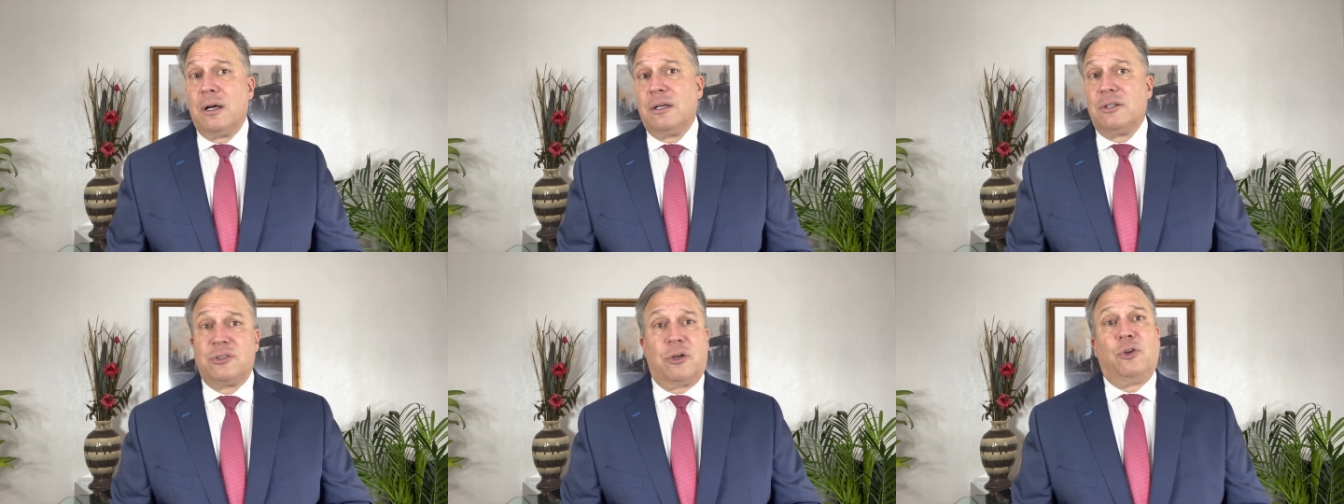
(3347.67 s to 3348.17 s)

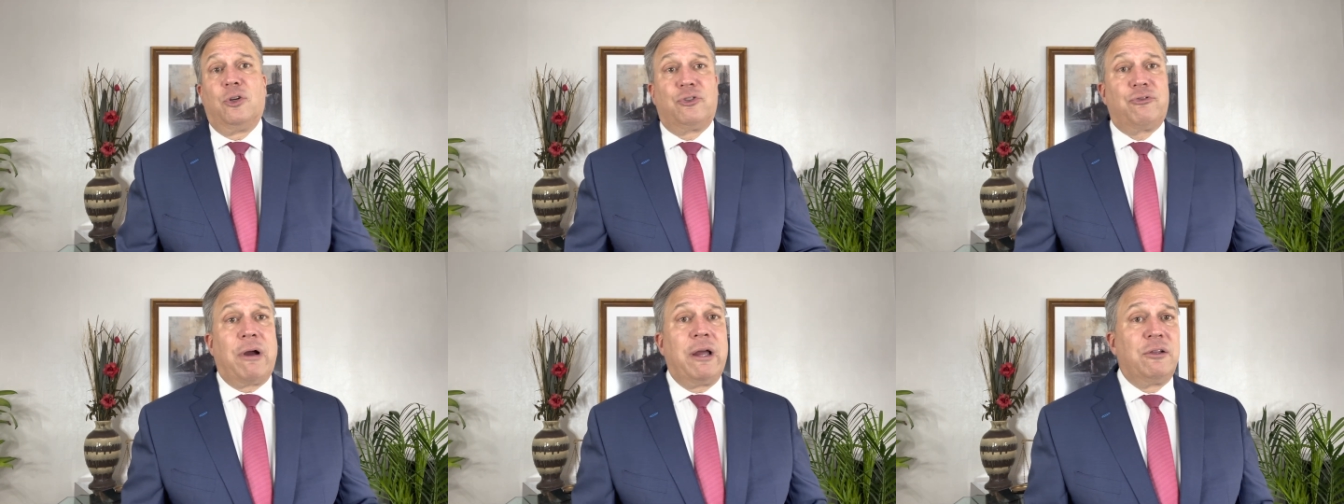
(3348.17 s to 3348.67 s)
show your
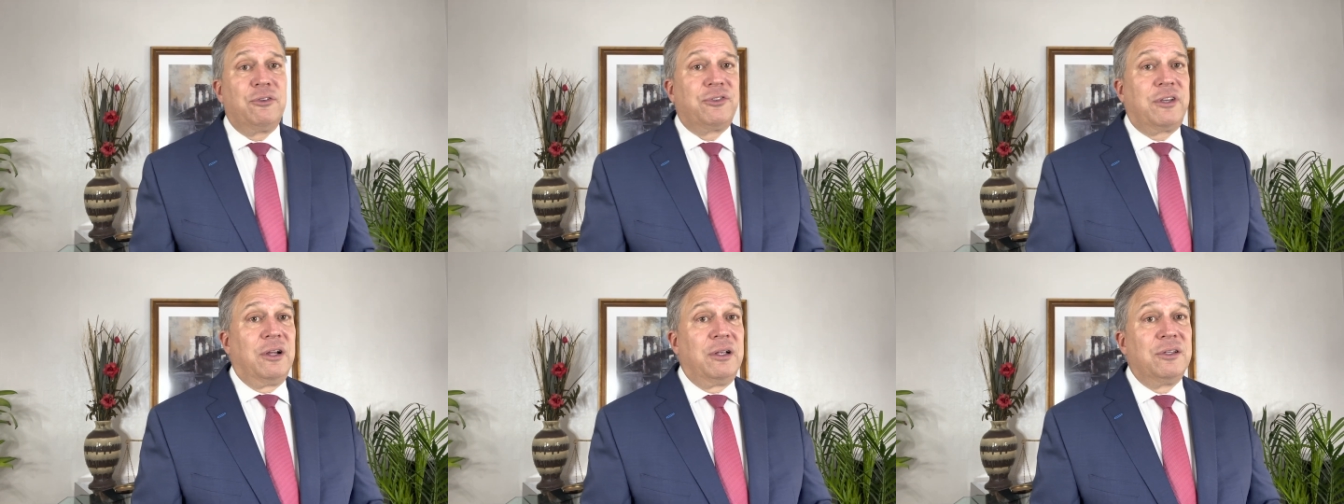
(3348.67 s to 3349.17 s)
trial
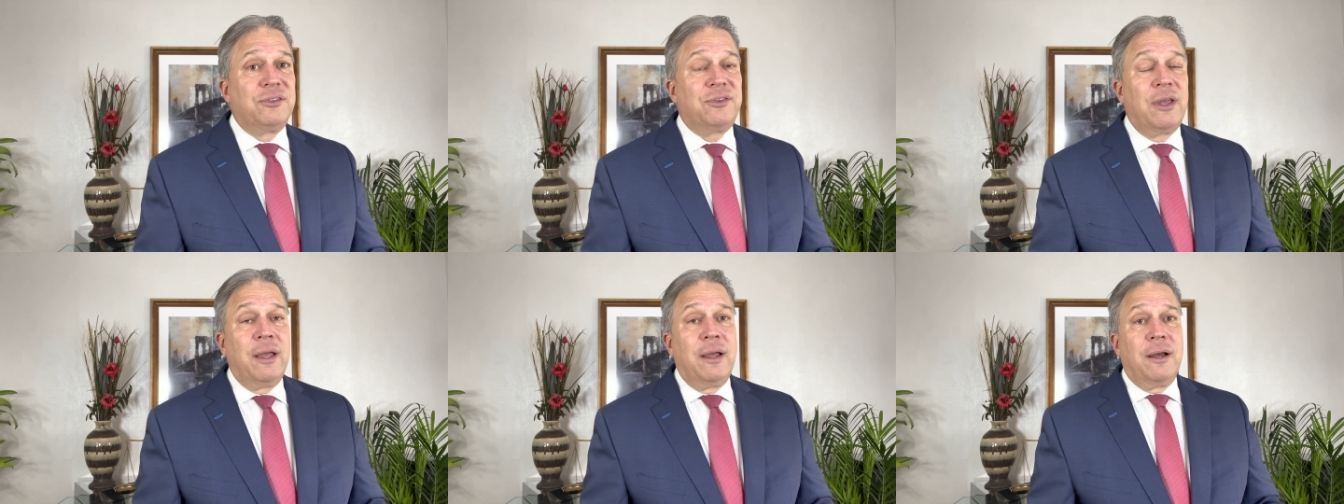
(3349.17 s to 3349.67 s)
skills.
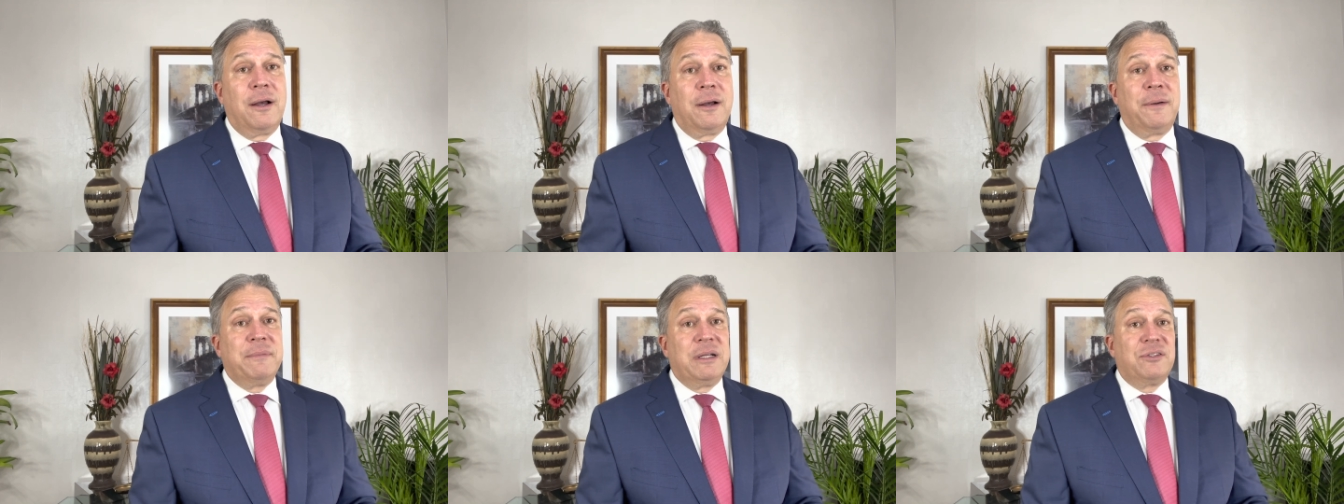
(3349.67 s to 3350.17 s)

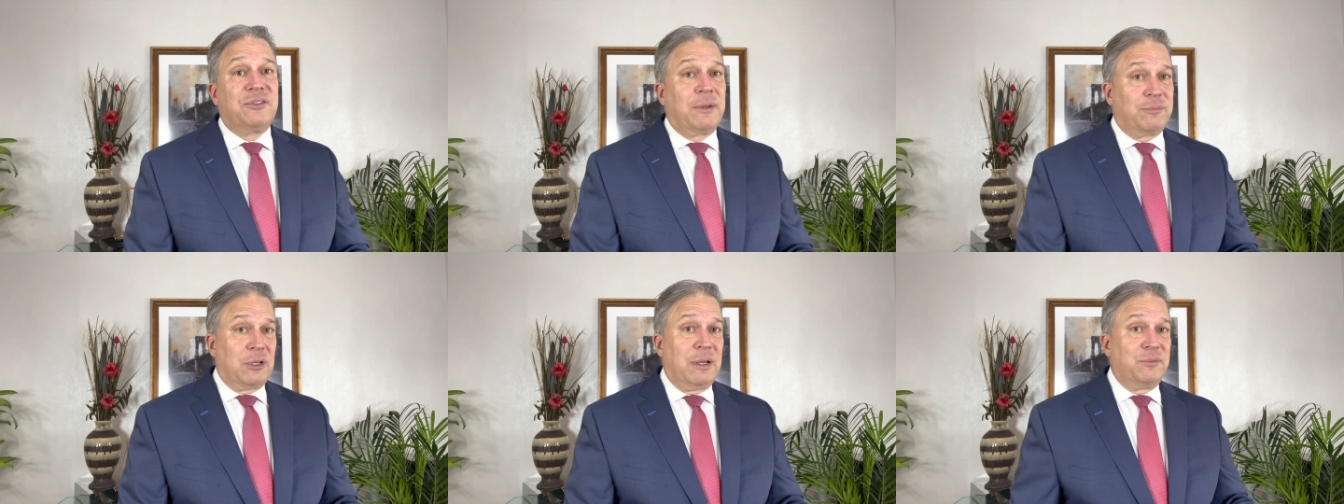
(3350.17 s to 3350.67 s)
And
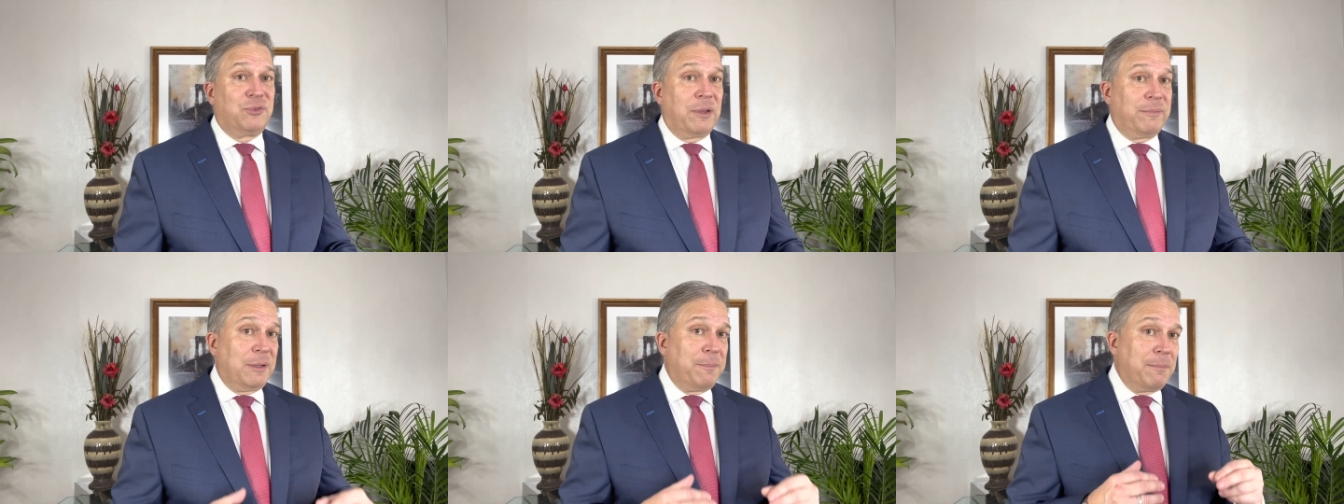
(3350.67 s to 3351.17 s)
sometimes
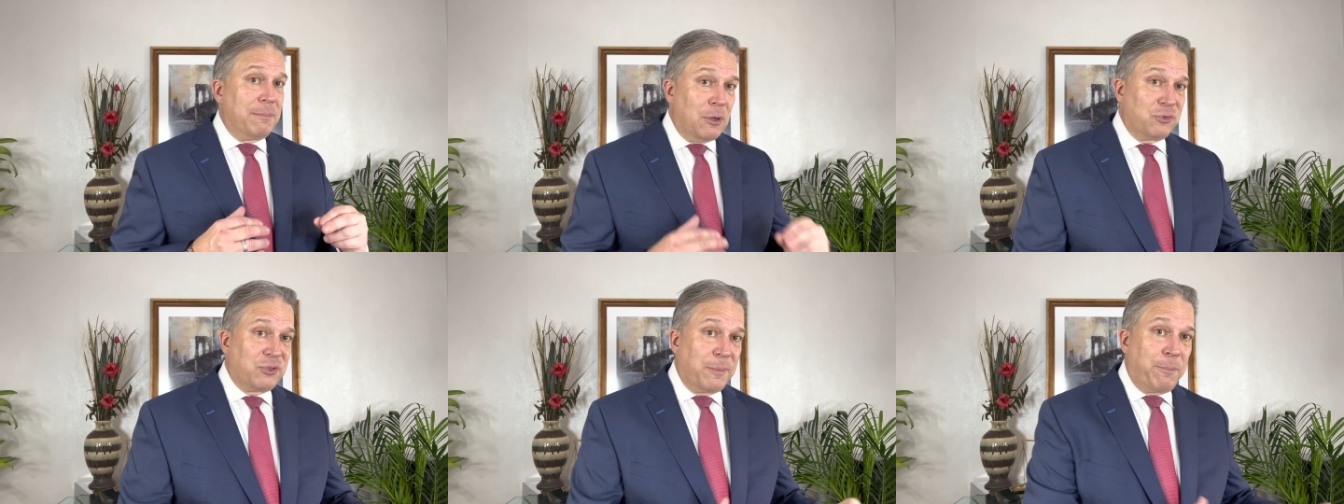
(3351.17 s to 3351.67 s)
some of the
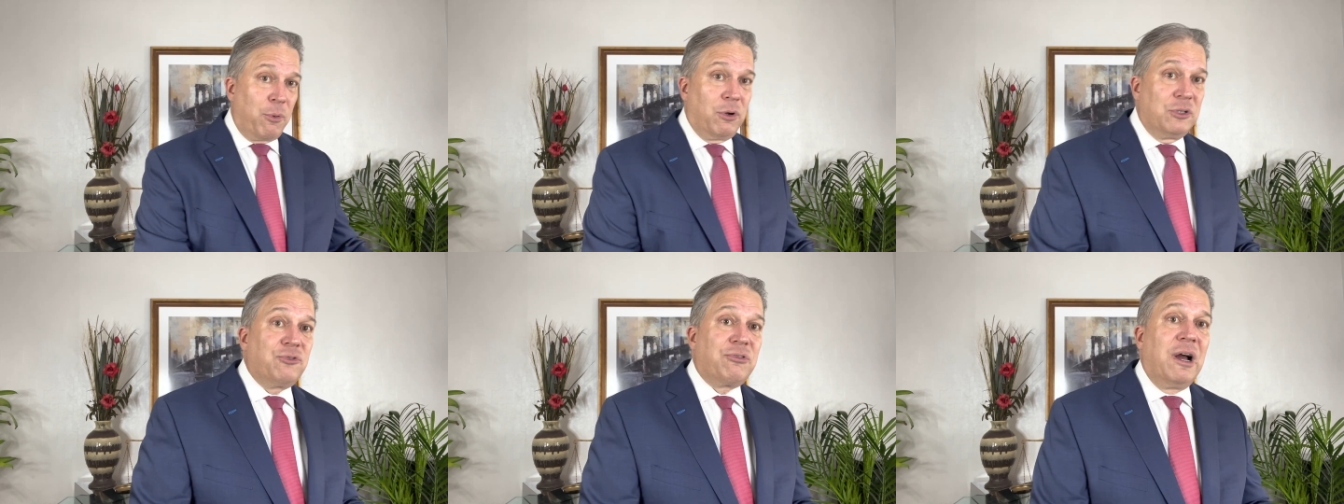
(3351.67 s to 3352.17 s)
most
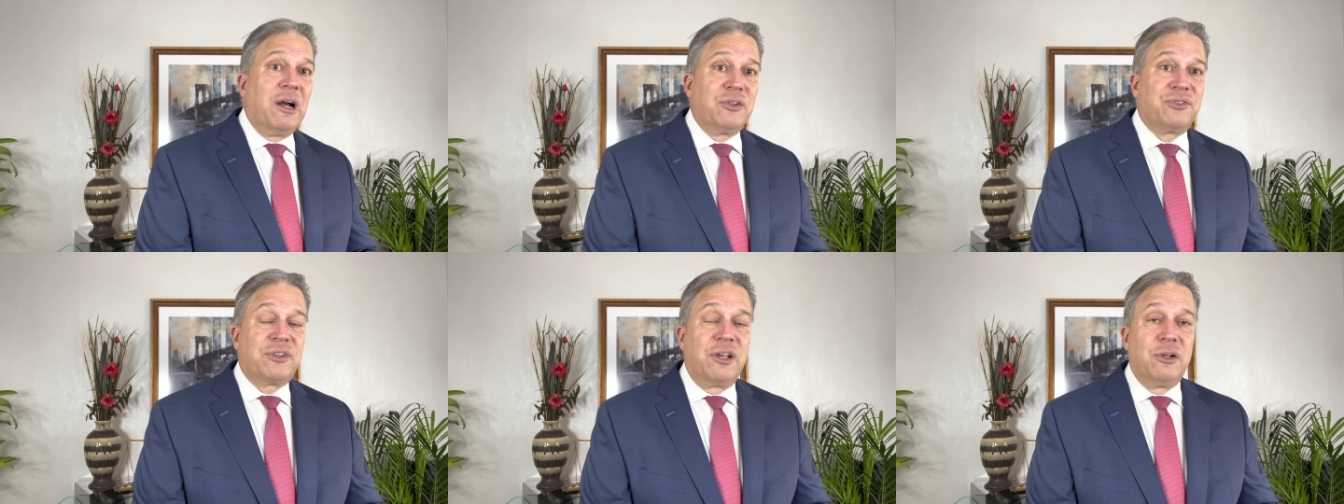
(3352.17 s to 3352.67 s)
important trial
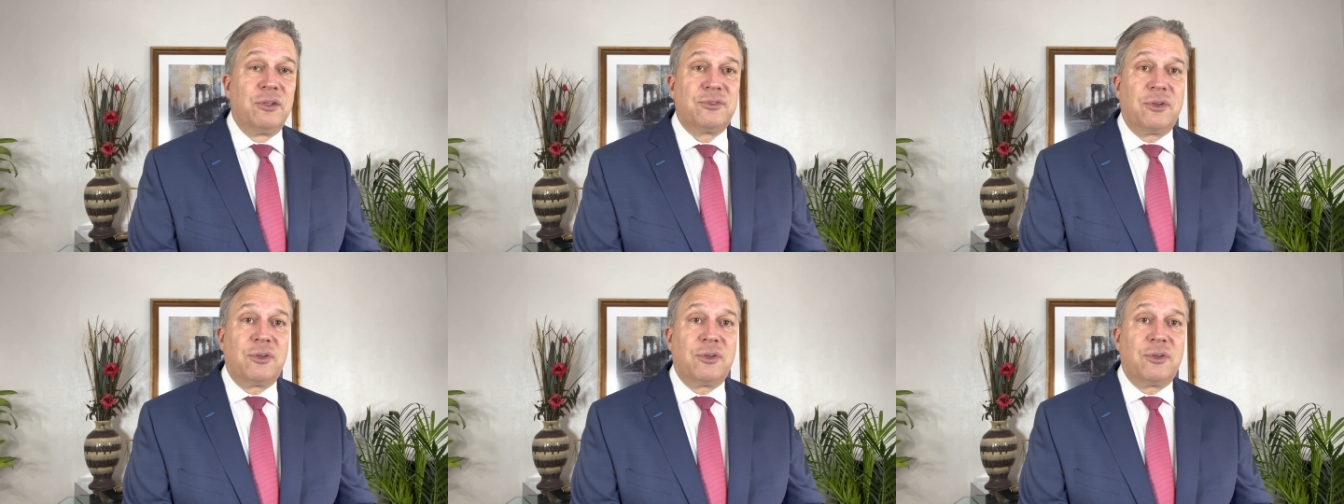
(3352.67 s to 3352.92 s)
skills